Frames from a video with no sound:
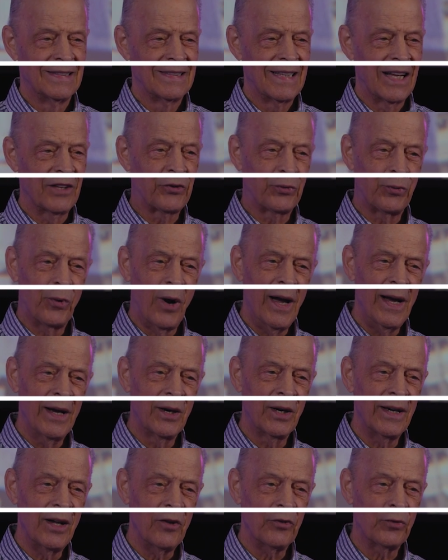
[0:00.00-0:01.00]
That's
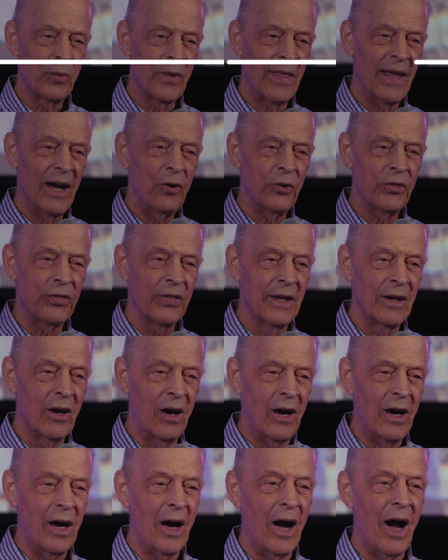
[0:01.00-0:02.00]
right, yes, without the
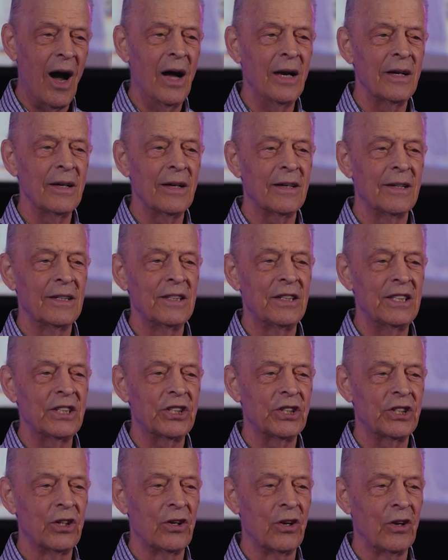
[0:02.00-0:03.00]

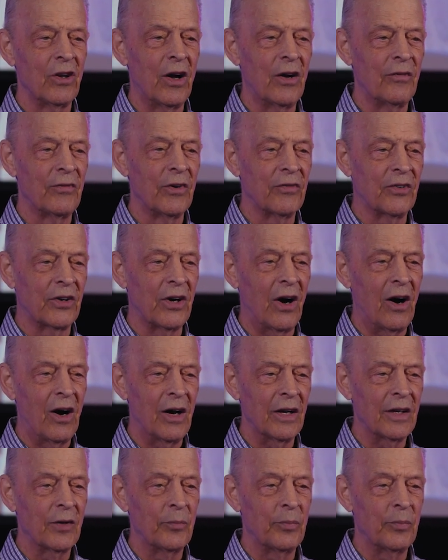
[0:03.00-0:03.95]
unconditional love of God